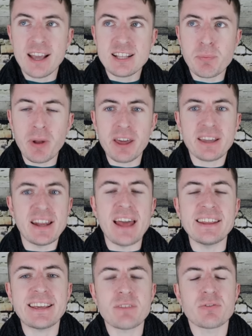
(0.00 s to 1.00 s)
It's a bit like in
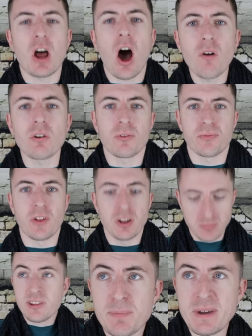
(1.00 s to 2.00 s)
any given horror
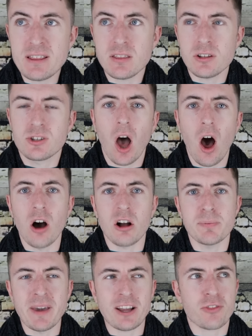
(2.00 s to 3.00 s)
film, tipping the
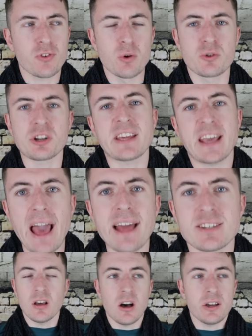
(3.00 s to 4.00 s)
dog to make it through to the
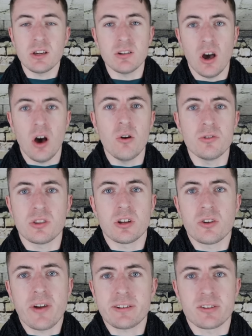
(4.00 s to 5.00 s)
end. Now, you know the
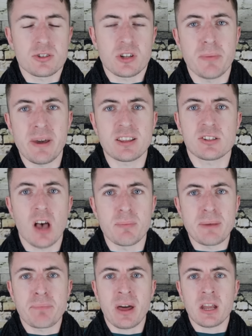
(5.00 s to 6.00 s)
director is going to make the
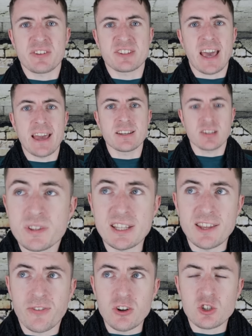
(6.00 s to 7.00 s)
zombie bite off its head
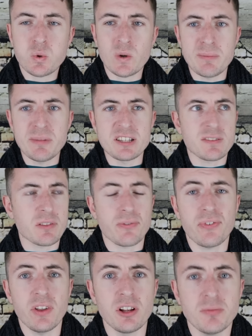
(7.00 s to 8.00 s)
within the first 20 minutes of the
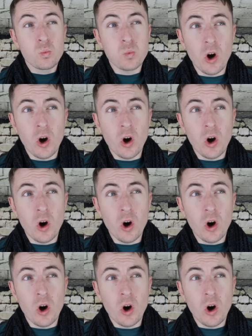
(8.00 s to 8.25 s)
film.